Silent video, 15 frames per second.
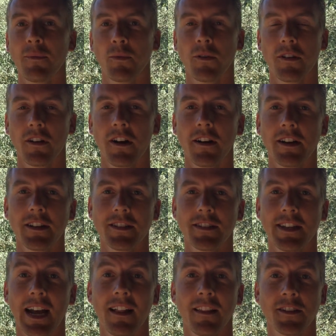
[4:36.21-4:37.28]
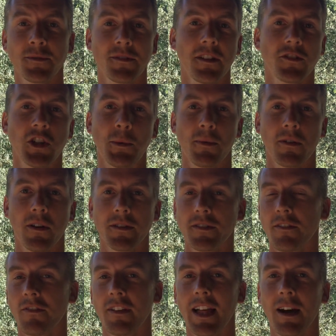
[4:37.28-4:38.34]
and we'll garnish salads with the
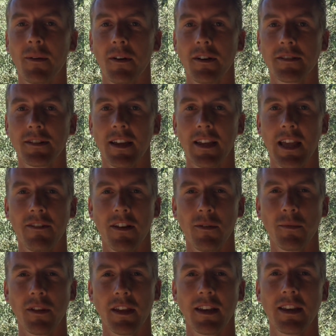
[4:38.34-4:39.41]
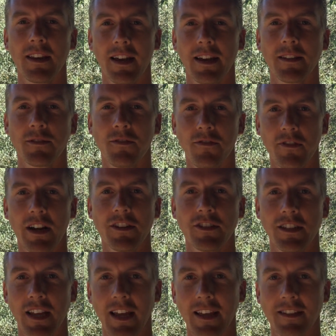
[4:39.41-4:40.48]
Chuparosa flowers and give it a really nice, fresh
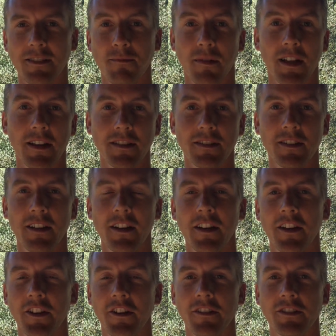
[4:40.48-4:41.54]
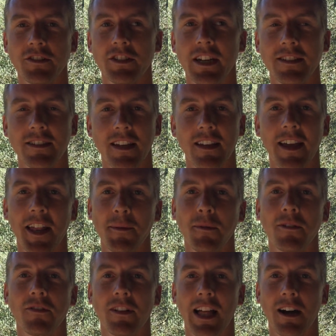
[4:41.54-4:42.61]
taste. Plus, you're ingesting
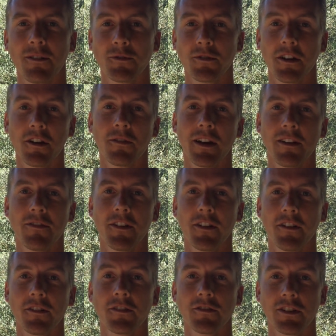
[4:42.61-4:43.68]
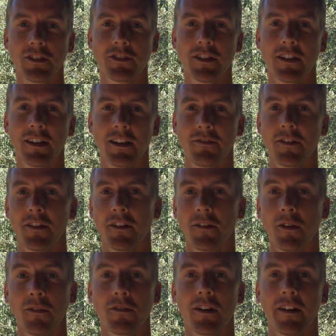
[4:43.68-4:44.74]
edible flowers, which are great for your nutrition and for
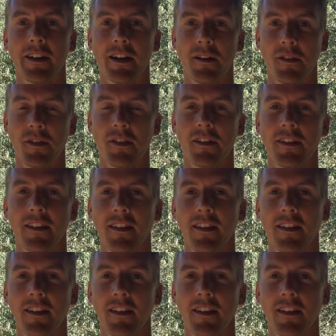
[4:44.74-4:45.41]
your overall health.